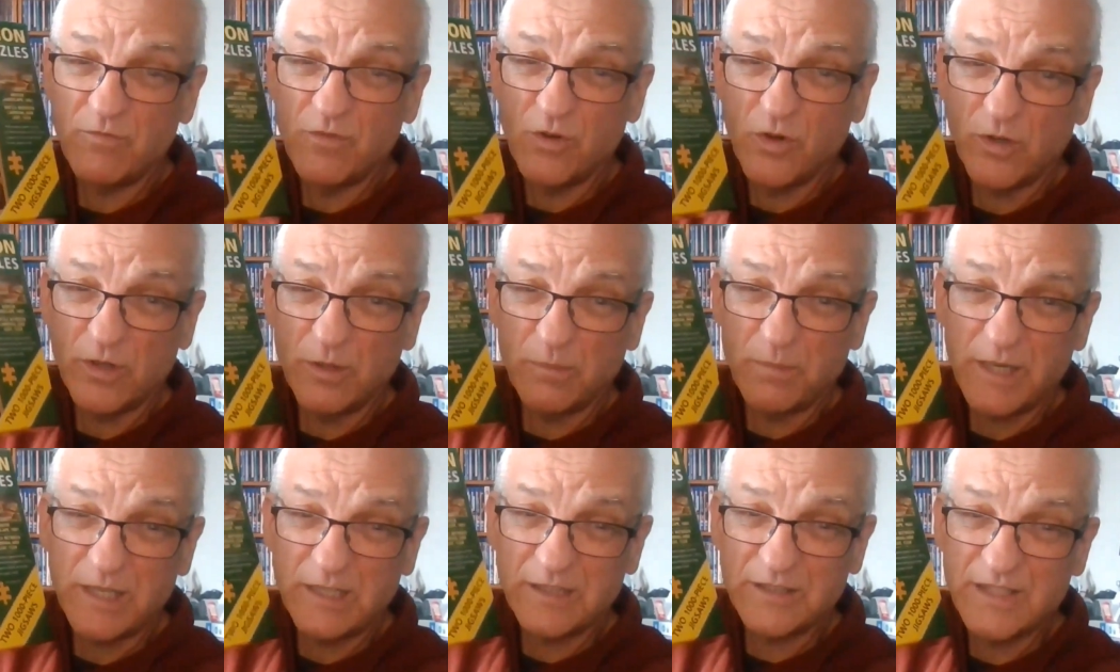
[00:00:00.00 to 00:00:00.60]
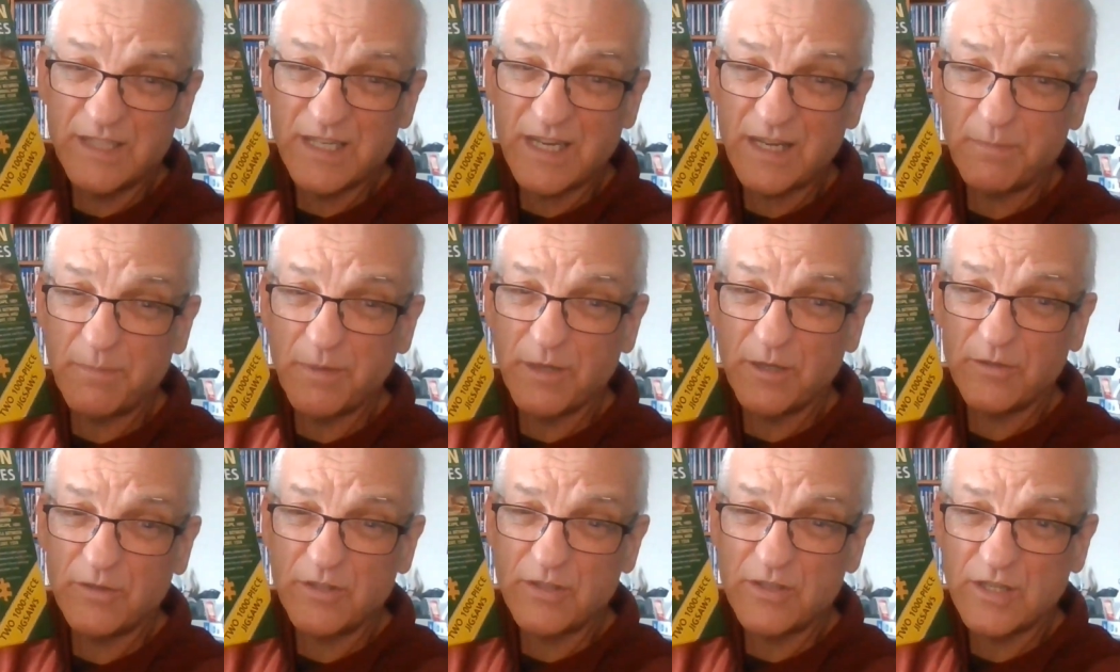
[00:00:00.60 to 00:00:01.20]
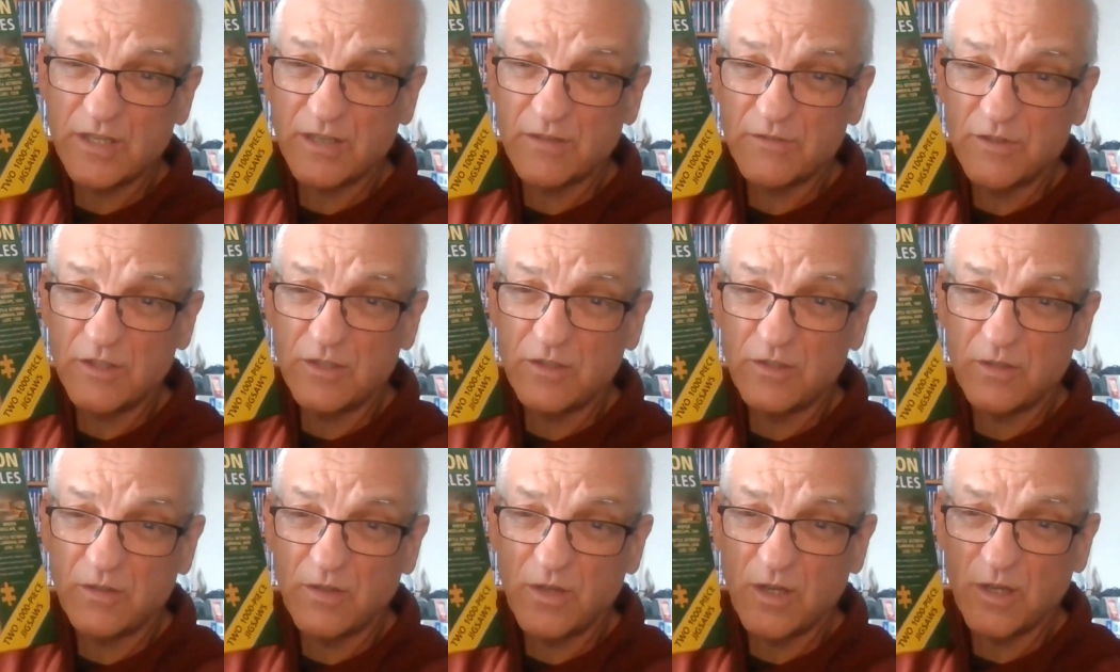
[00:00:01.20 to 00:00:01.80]
Royal Mail depot this
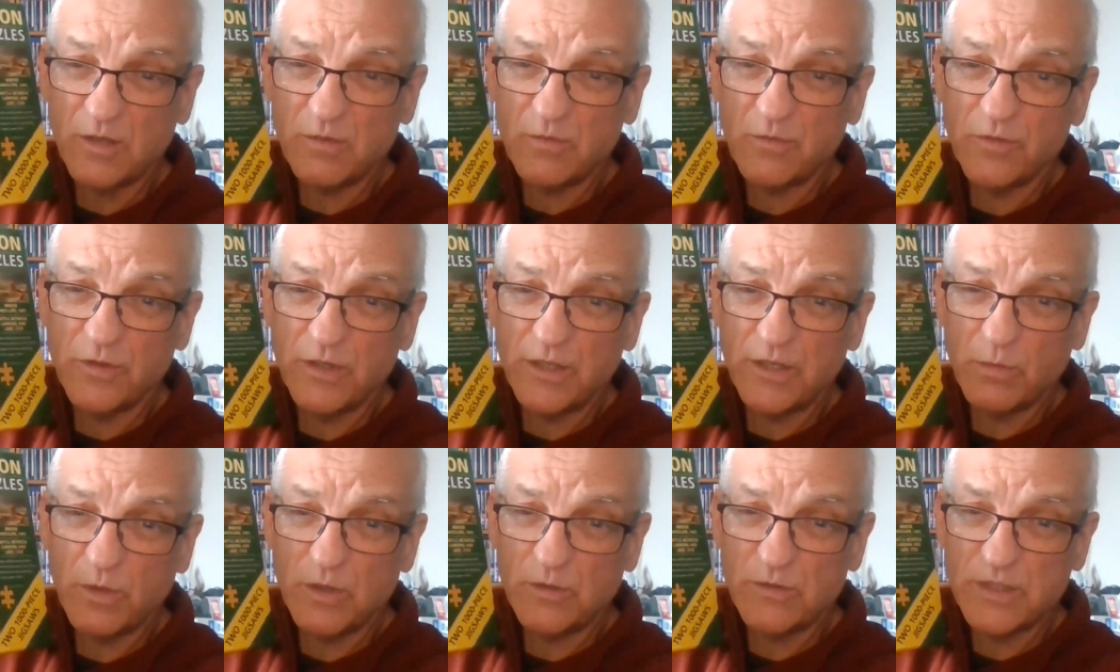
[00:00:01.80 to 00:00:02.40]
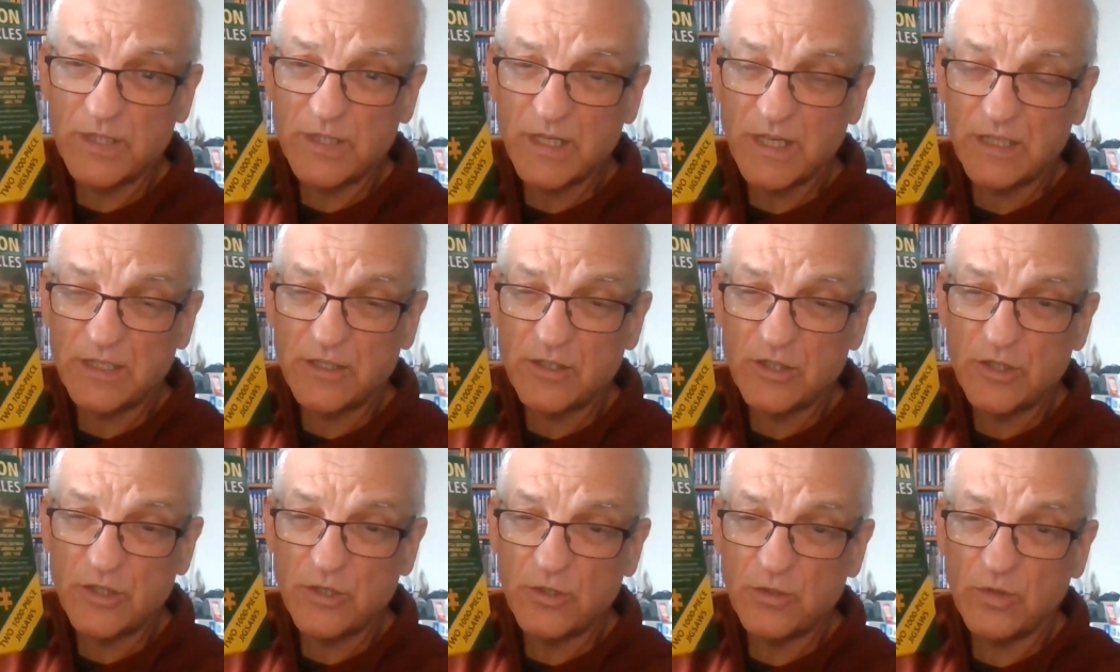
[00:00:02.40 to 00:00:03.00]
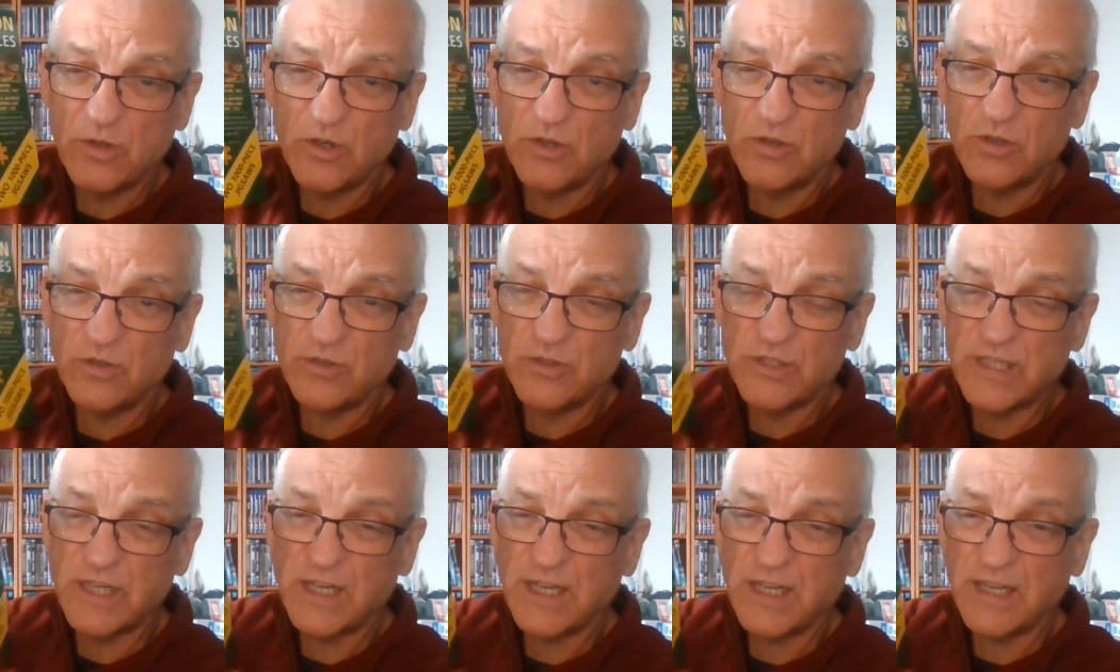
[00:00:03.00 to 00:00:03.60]
afternoon, hopefully it won't take too
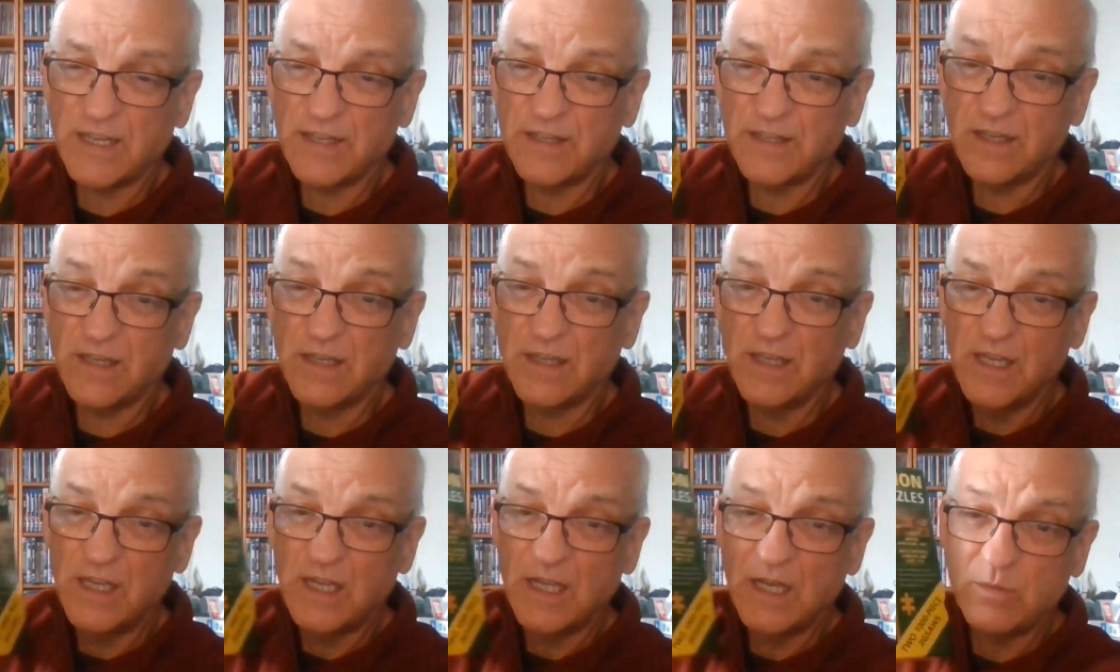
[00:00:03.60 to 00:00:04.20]
long to get there.